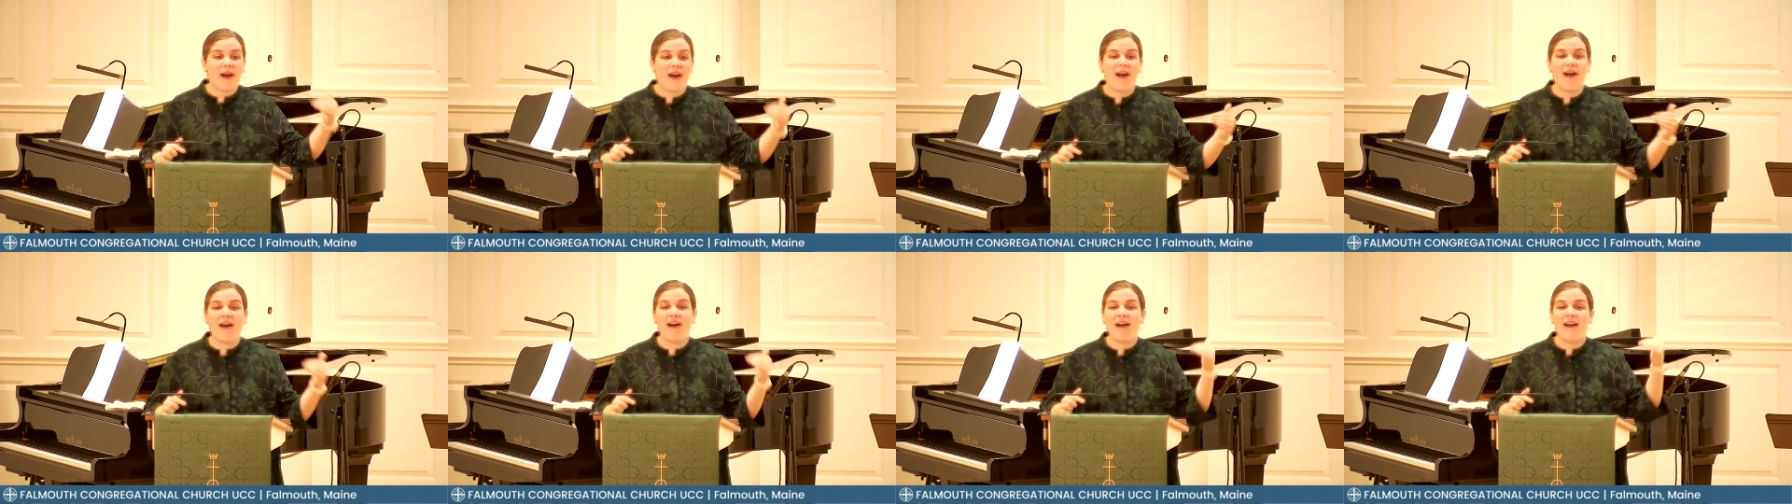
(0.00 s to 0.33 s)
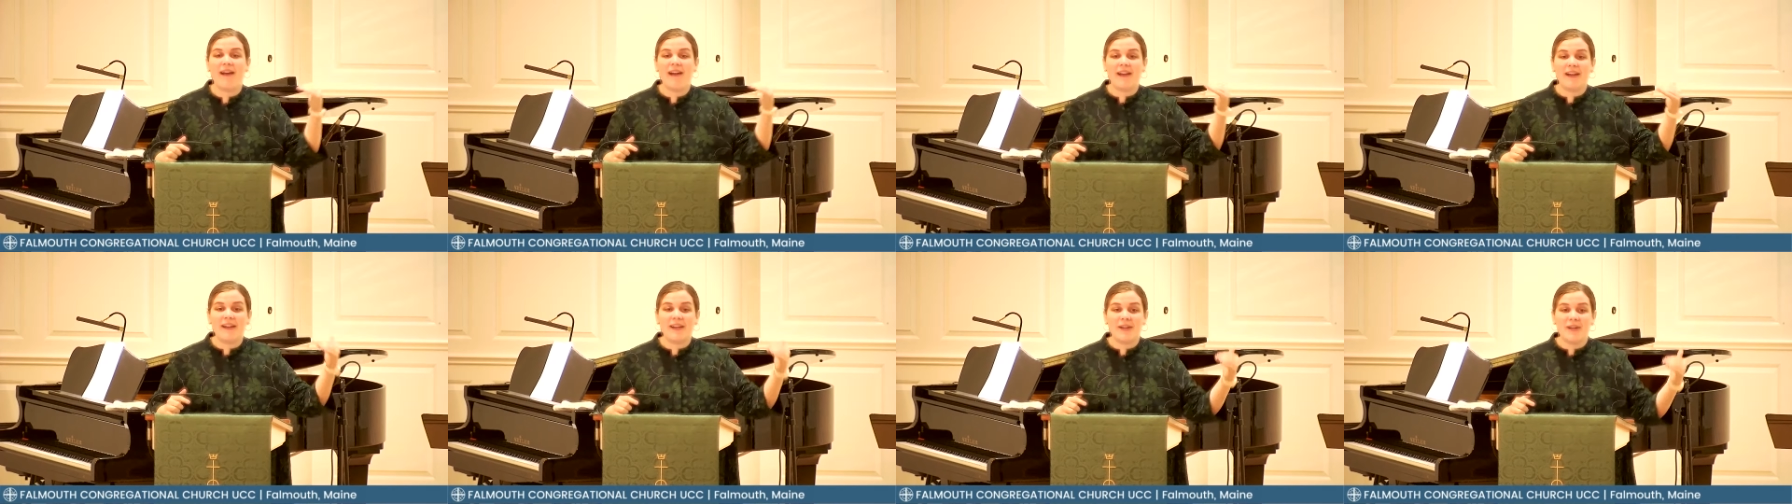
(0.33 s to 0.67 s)

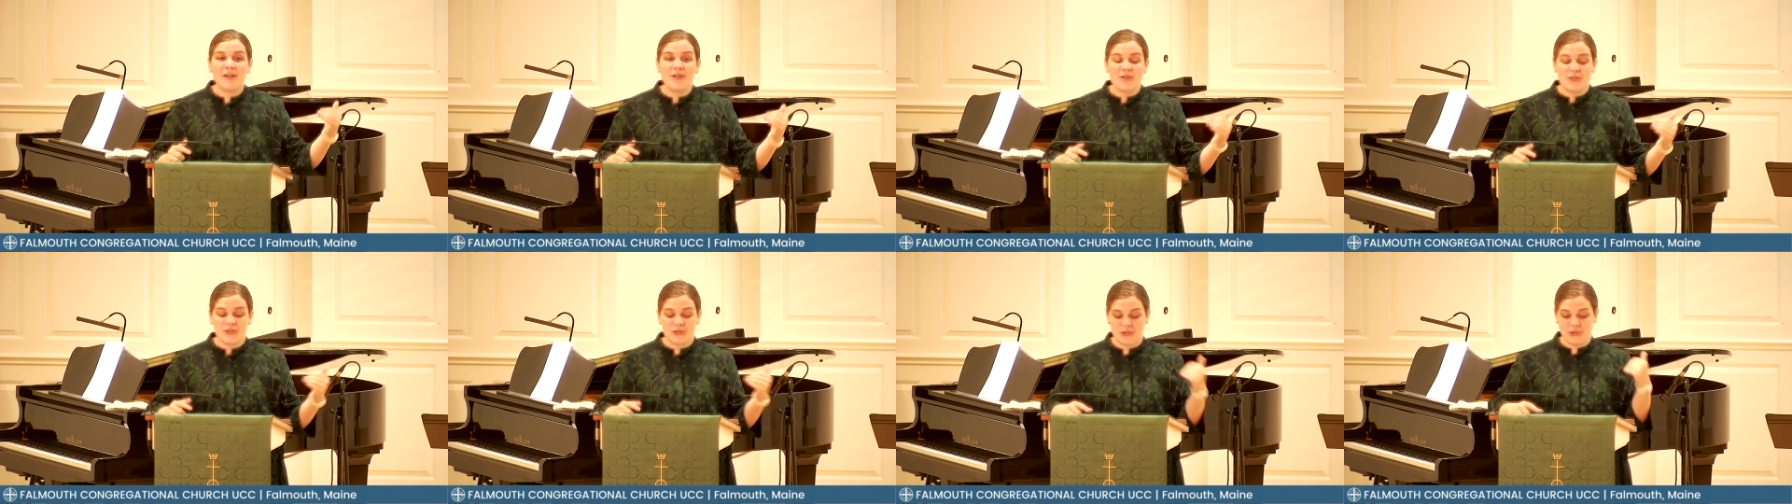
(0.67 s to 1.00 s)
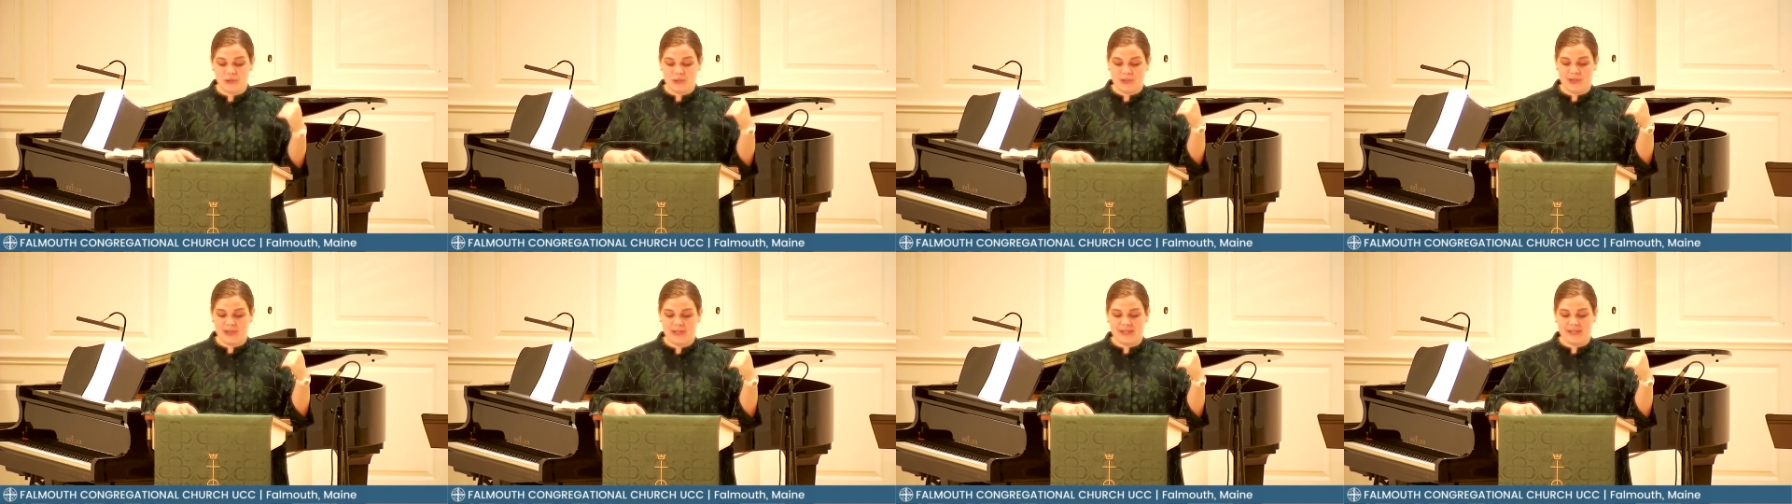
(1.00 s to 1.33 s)
our
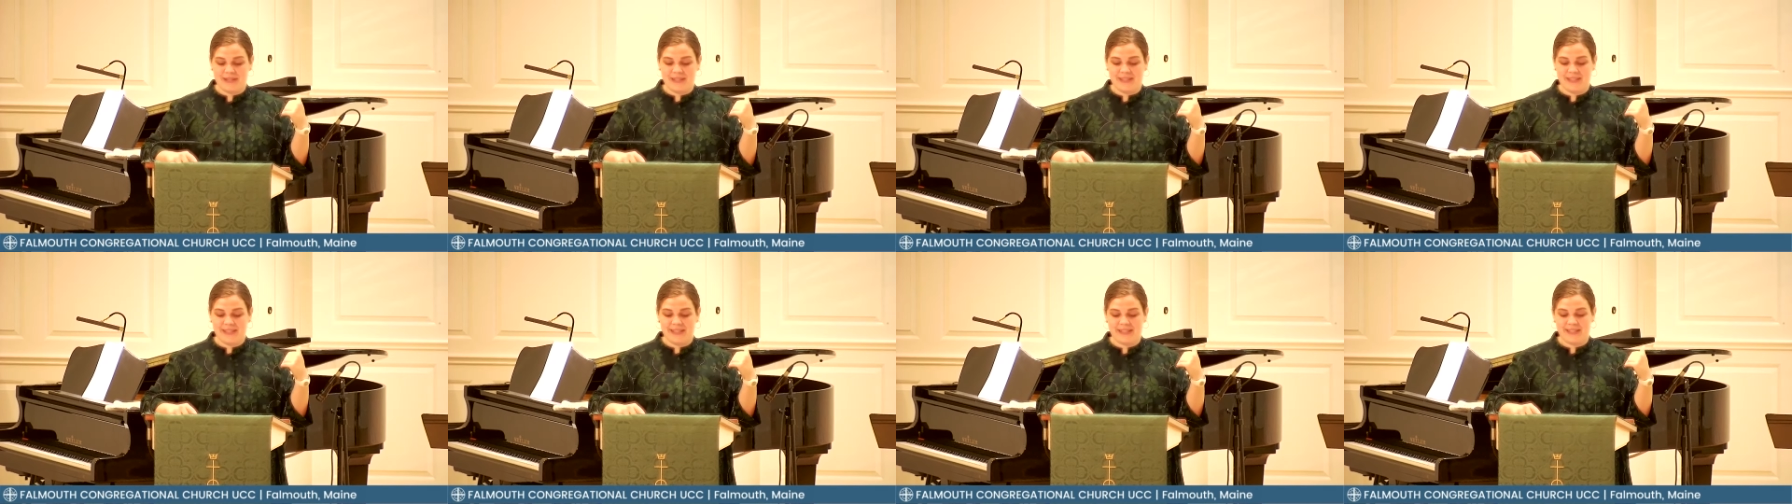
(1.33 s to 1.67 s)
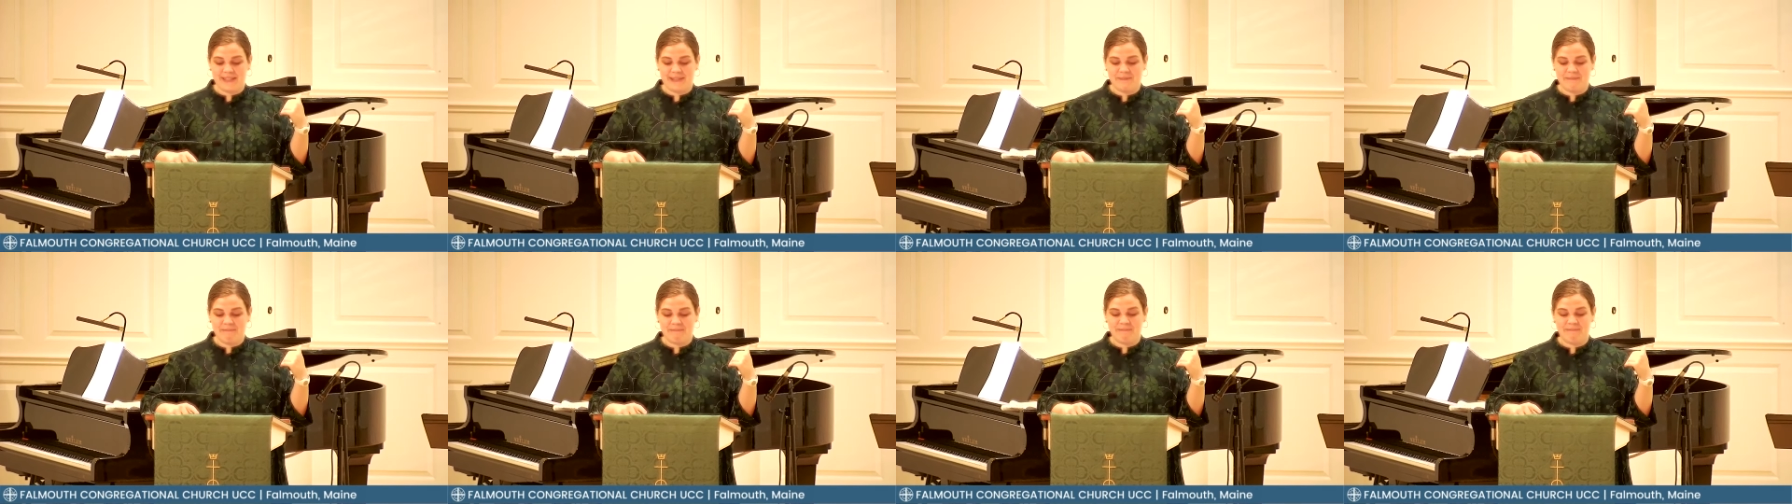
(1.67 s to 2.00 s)
doors.